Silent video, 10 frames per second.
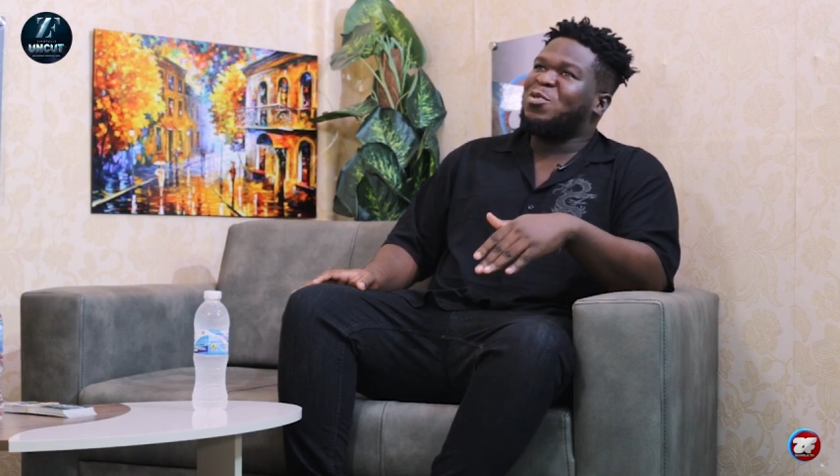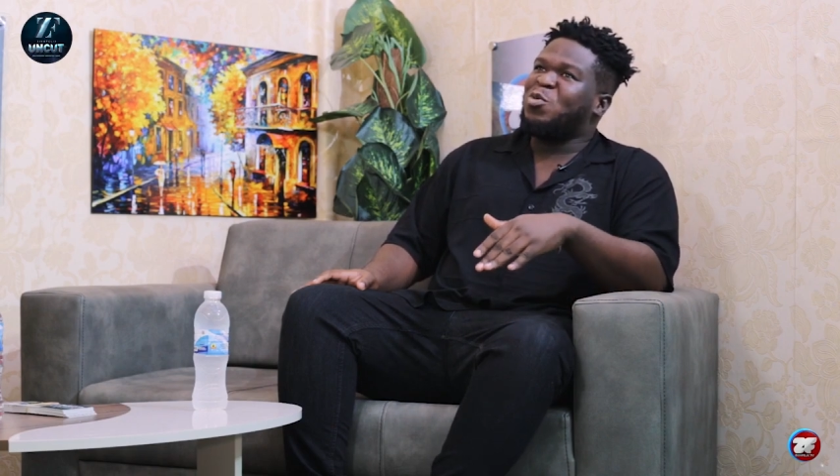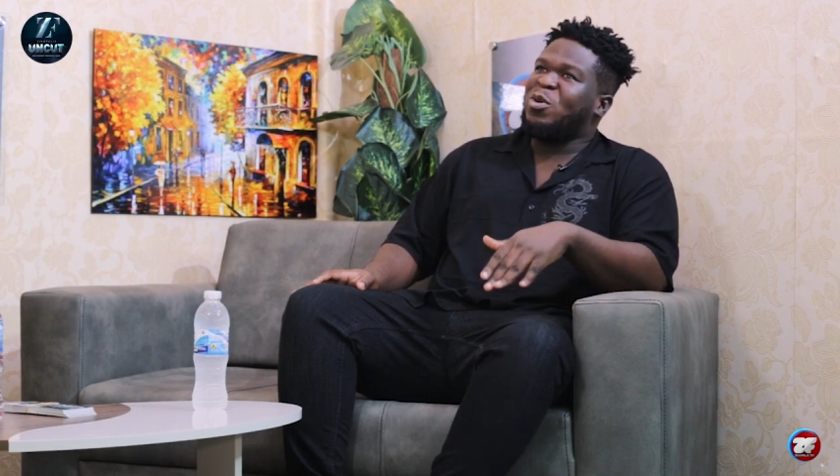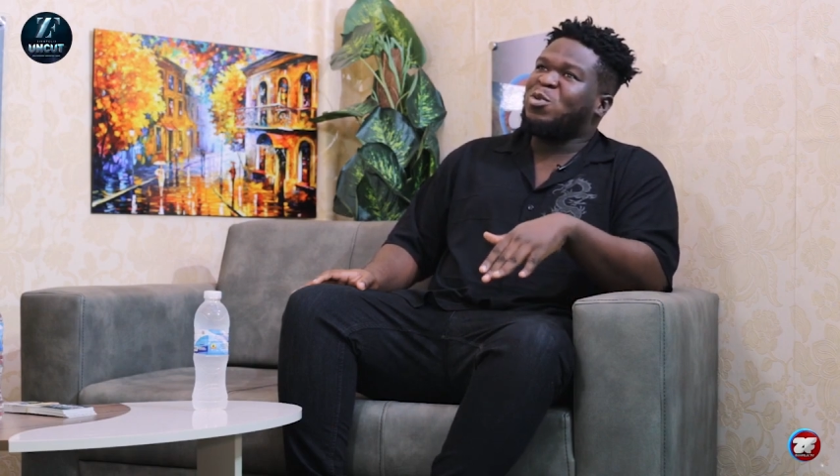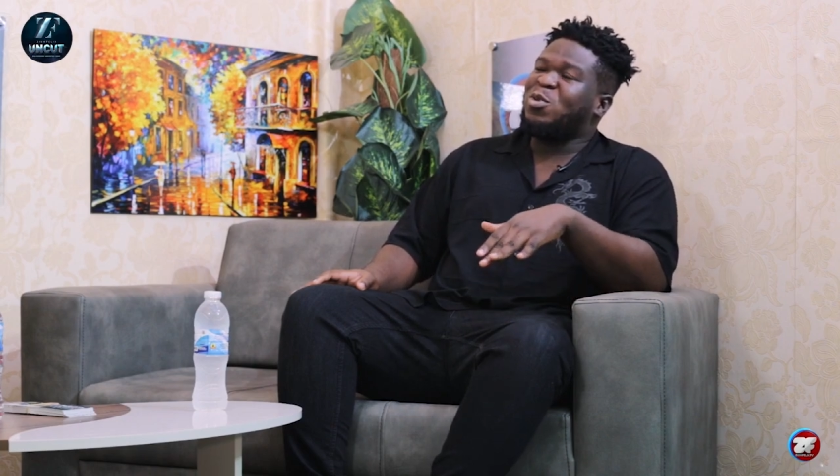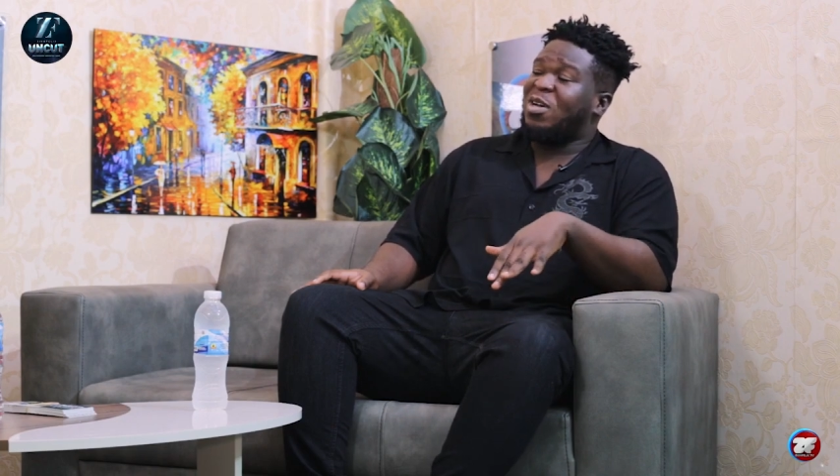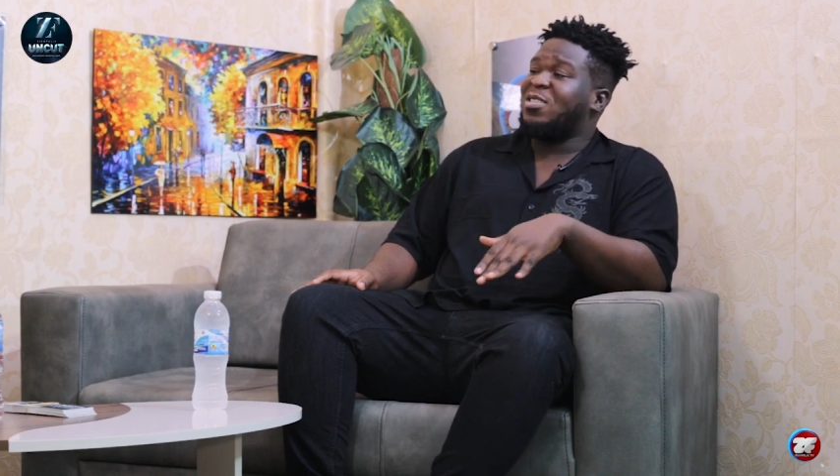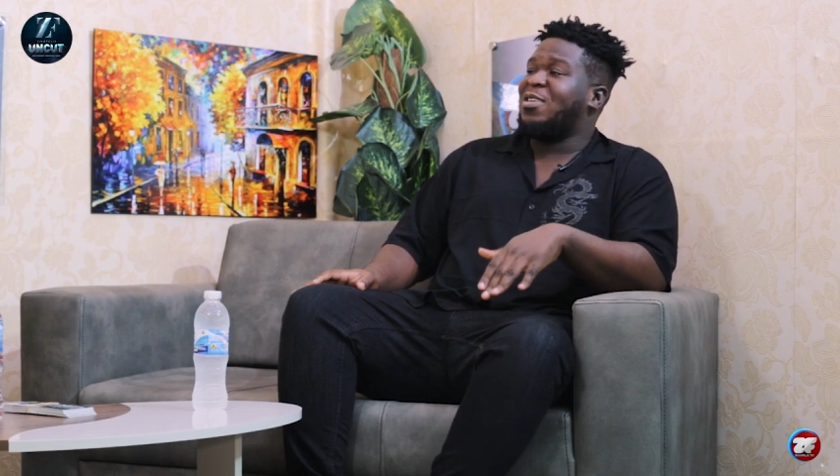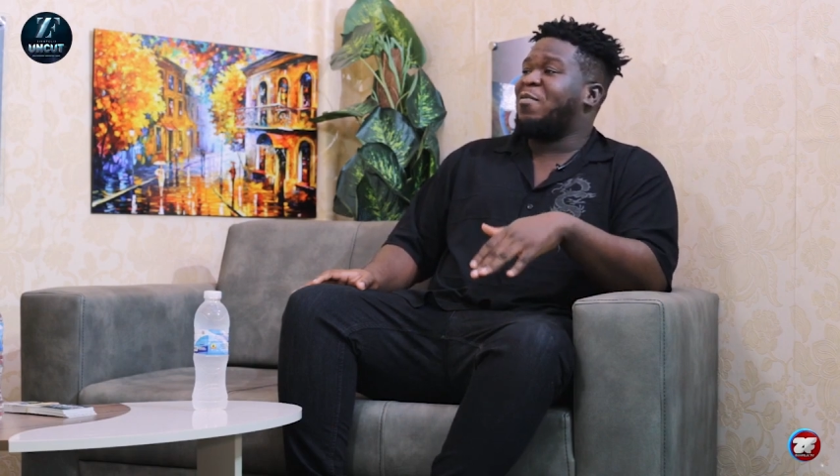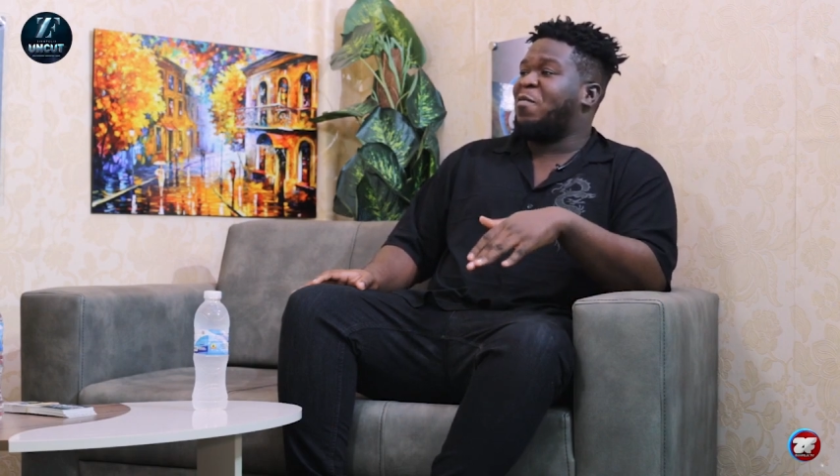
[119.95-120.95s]

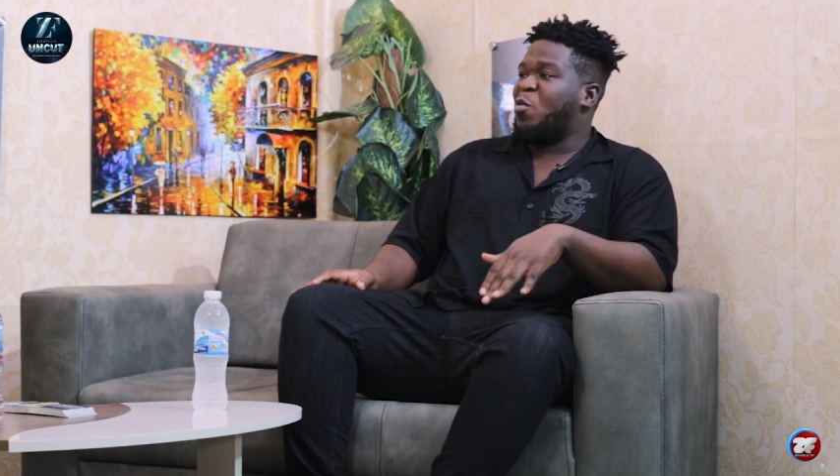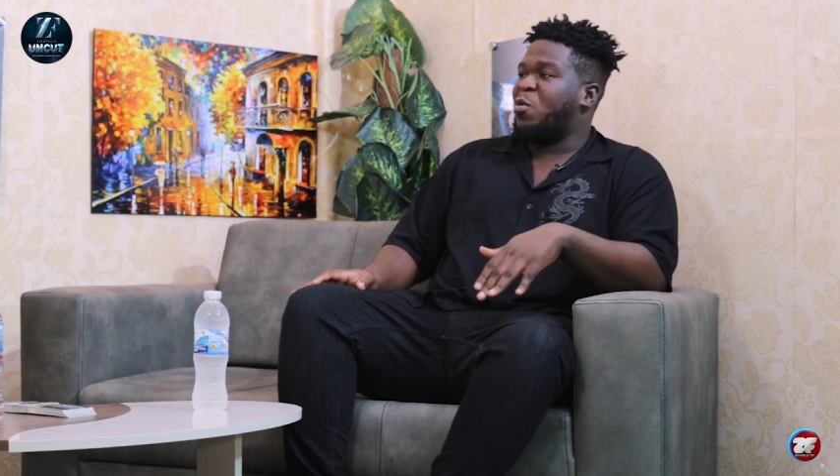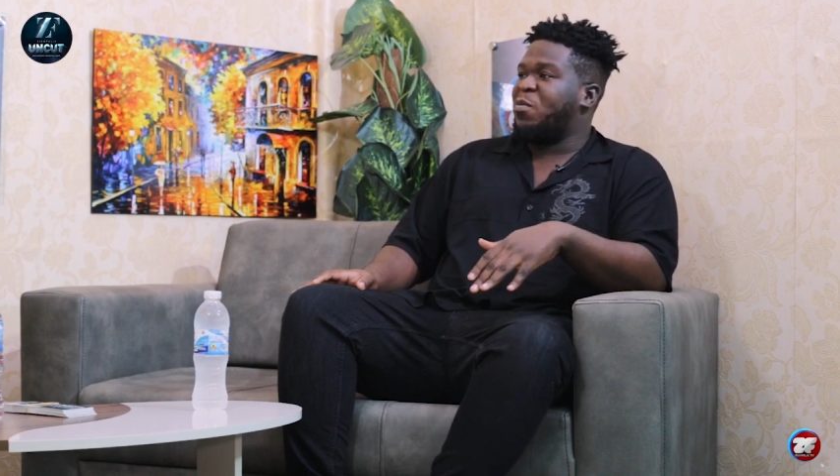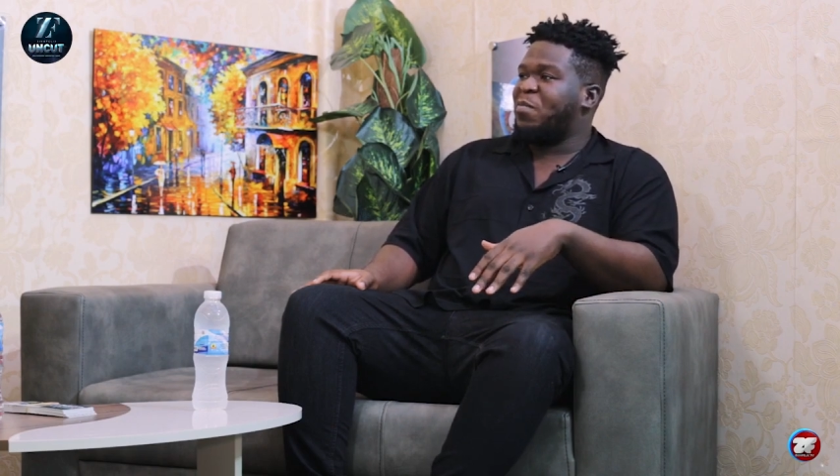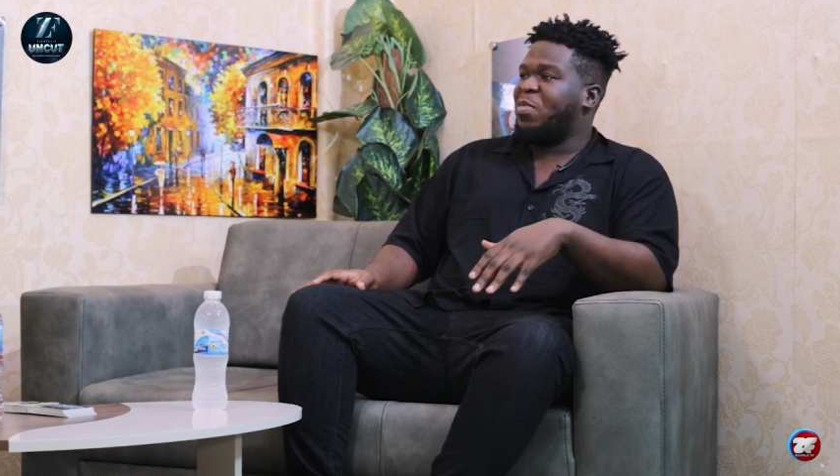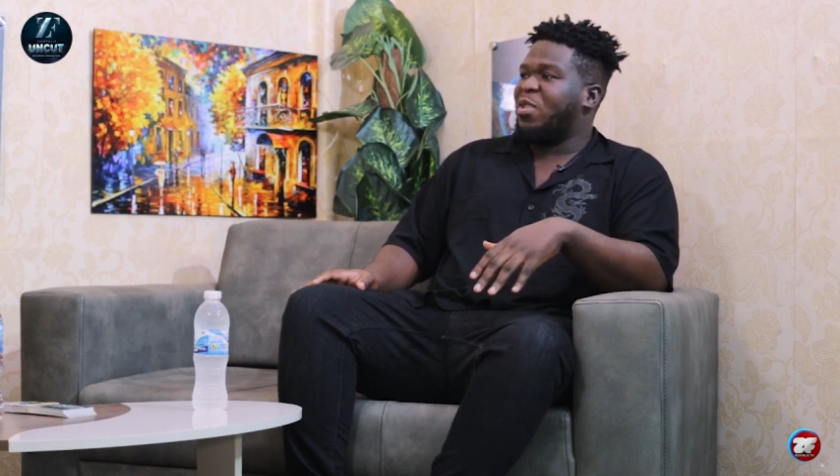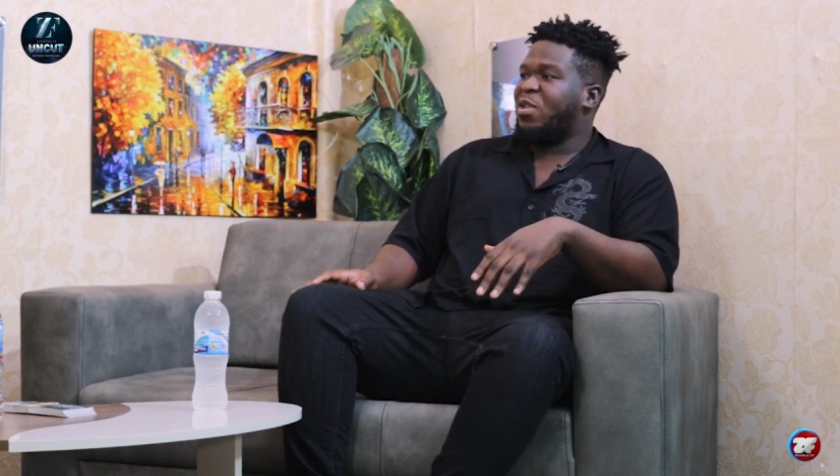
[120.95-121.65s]
2004. Oh,